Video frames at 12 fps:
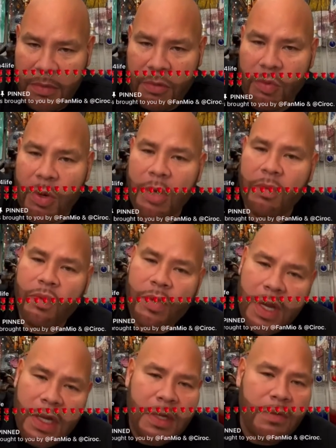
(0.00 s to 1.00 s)
And we work
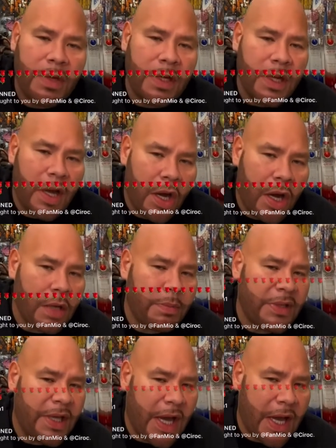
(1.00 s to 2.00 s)
really, really
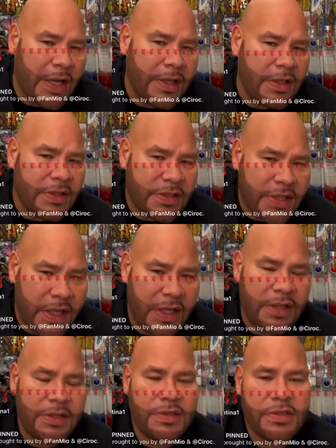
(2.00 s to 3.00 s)
hard behind the
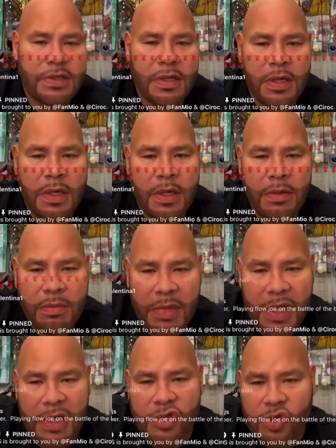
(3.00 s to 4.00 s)
scenes.
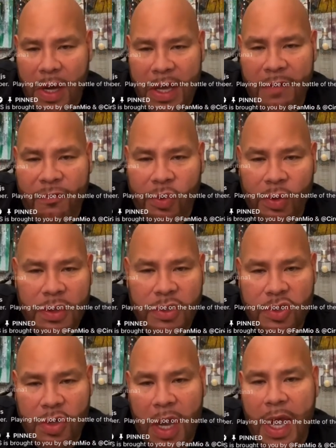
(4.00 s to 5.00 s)
Me, Dre of
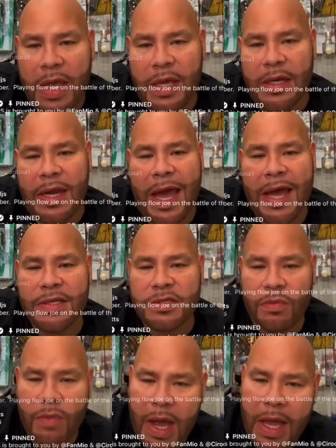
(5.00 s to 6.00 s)
Kool & Dre, and
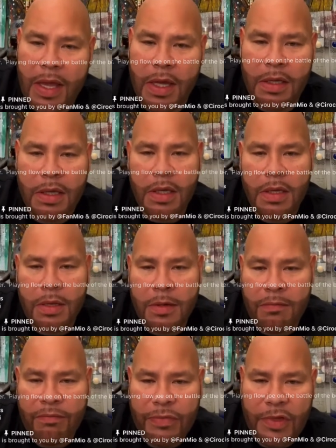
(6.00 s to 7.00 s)
Azariah.
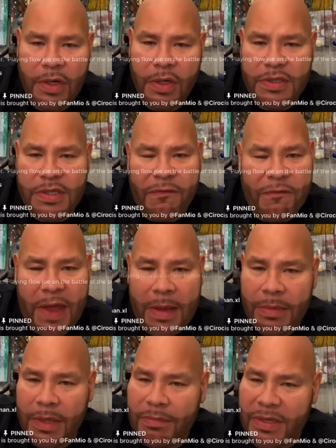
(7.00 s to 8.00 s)
You know, it's a
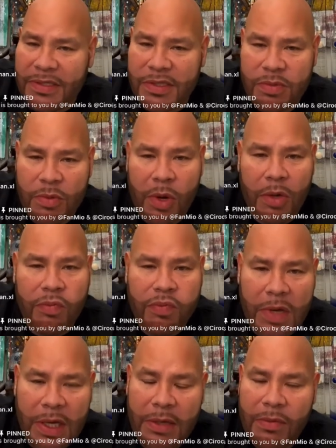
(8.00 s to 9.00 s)
family business. We work
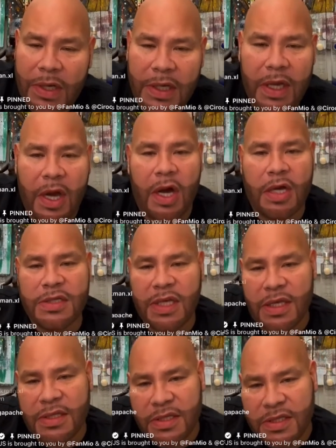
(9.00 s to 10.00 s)
really, really hard
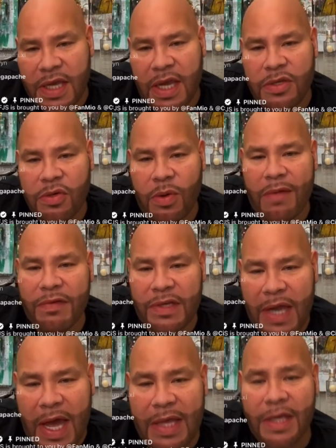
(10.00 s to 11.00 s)
to entertain you
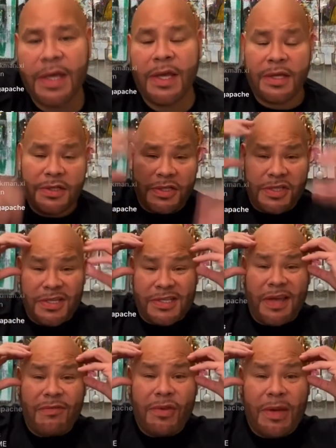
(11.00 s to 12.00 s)
every night, to
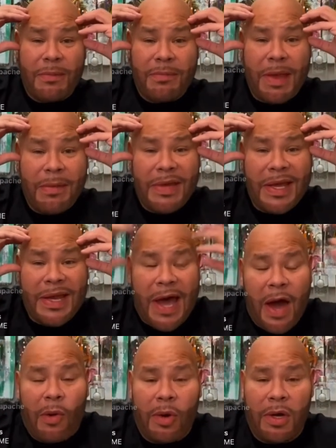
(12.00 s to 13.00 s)
just give you maybe
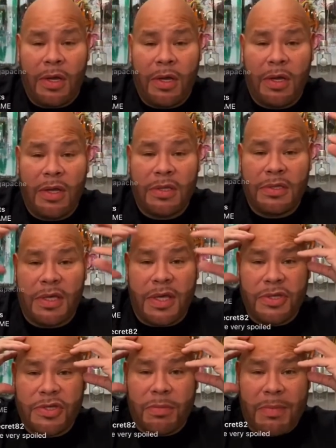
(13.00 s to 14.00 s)
an hour to
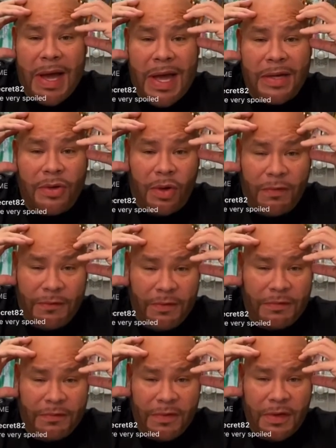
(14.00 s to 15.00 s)
get your mind off
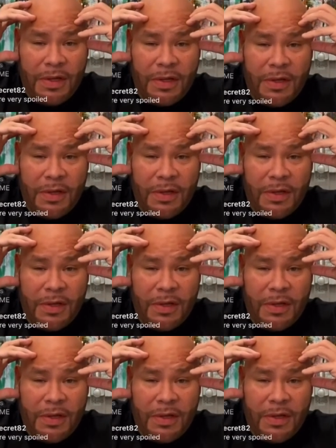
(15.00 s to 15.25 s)
of